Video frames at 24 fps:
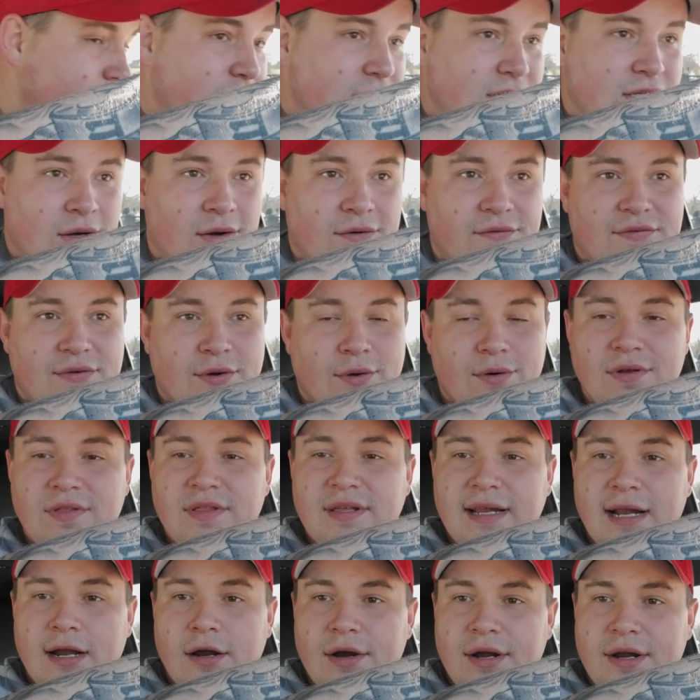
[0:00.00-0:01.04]
So if you're in
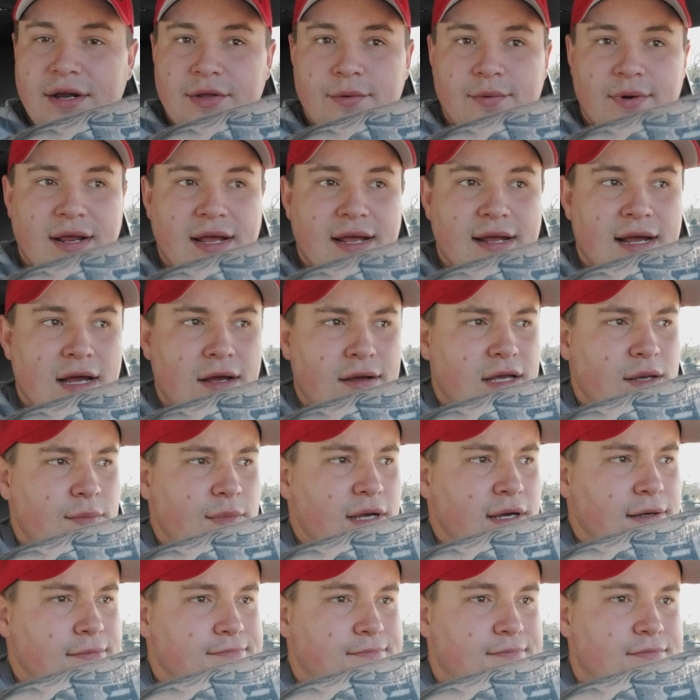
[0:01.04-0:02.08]
the area and you want to hang out, hit
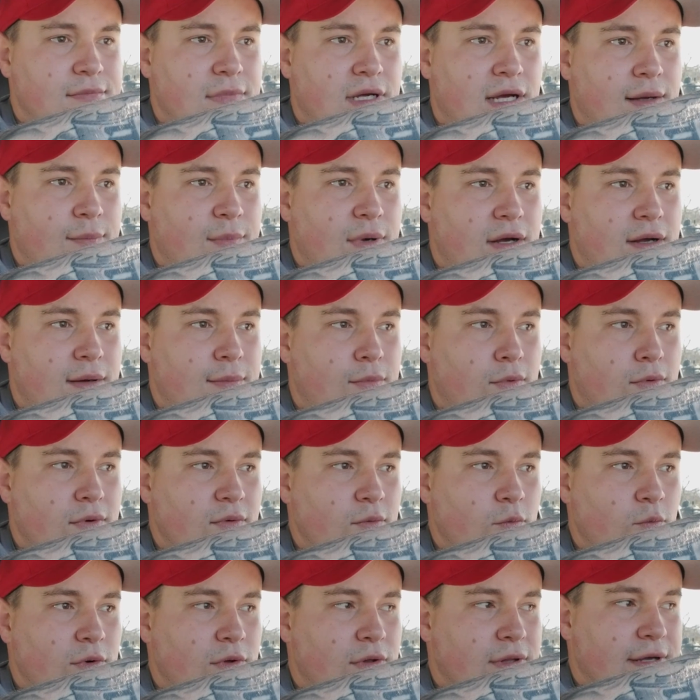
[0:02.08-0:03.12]
me up. I'm more
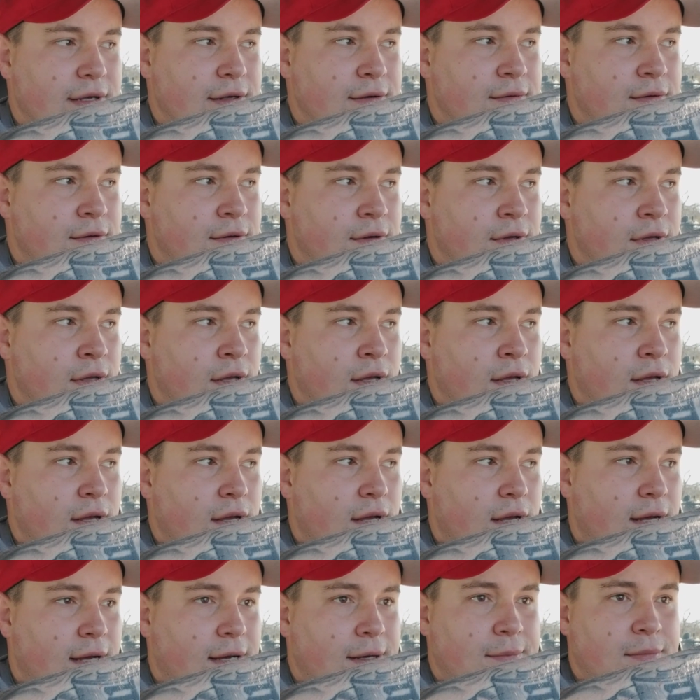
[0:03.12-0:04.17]
than willing.
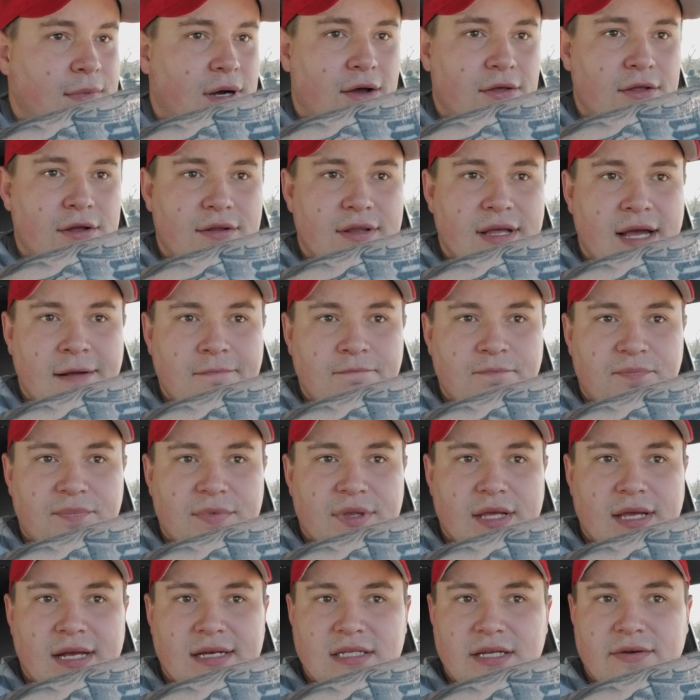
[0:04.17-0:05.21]
Other than that,
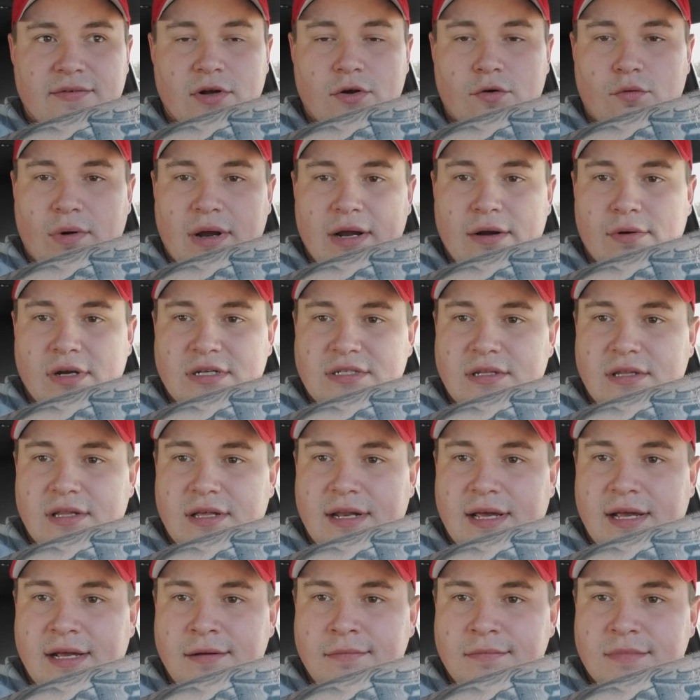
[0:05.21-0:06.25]
you guys have a great rest of the
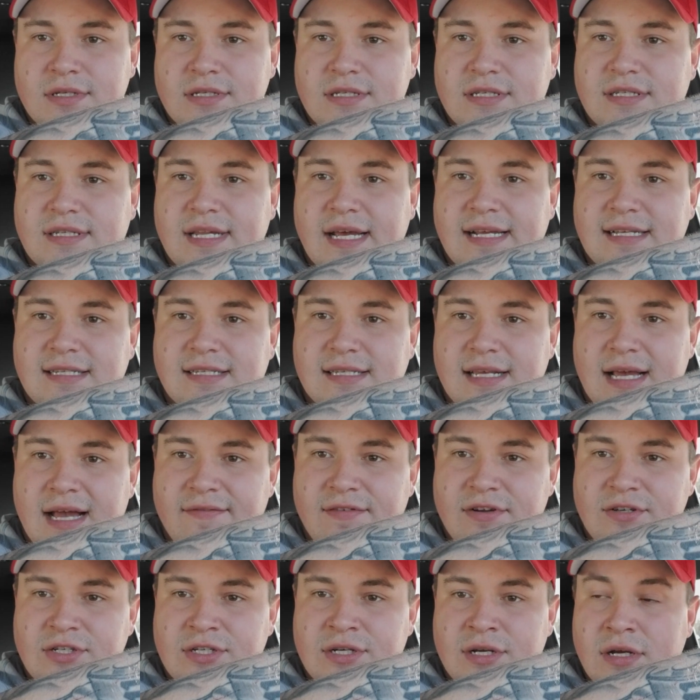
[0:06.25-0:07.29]
day. Stay
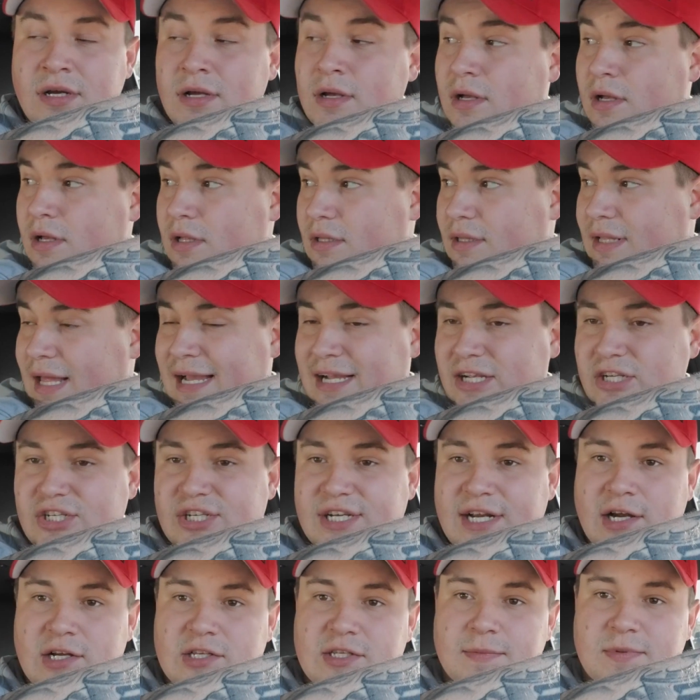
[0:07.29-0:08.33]
savage. Like,
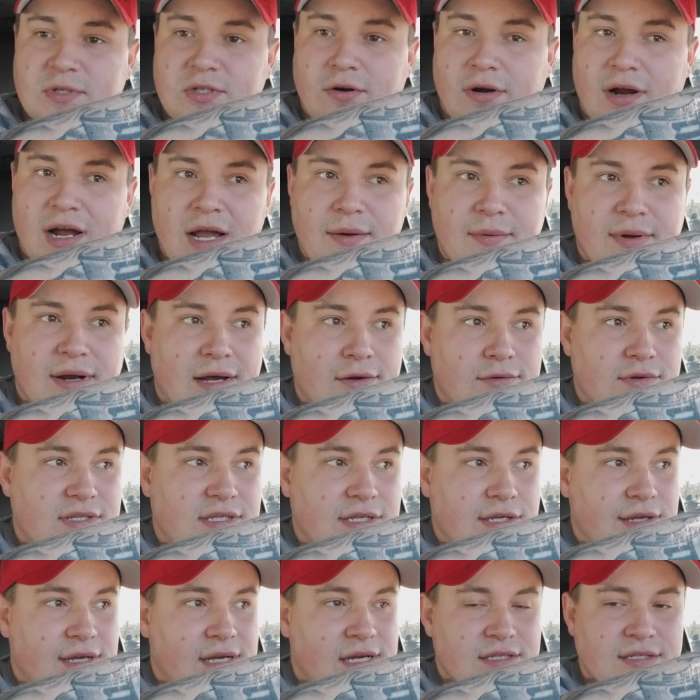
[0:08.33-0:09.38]
share, subscribe, and I will
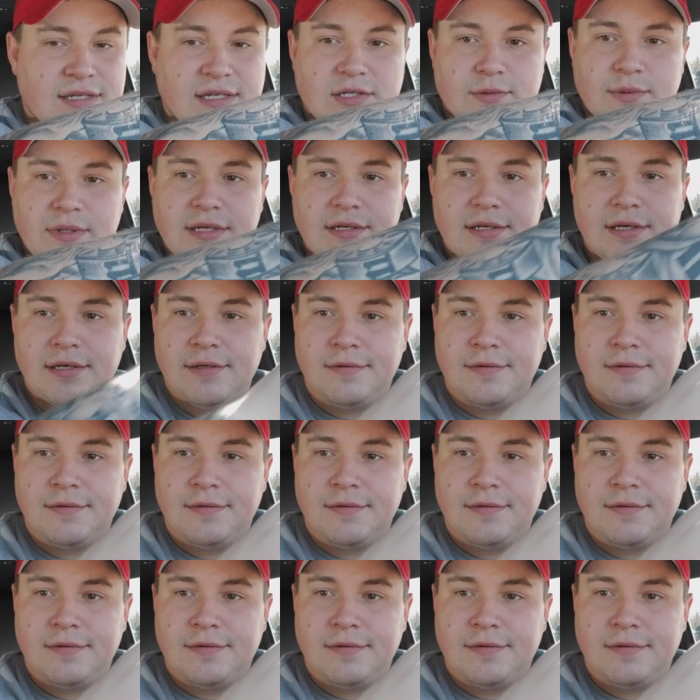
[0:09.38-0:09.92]
see you guys next week.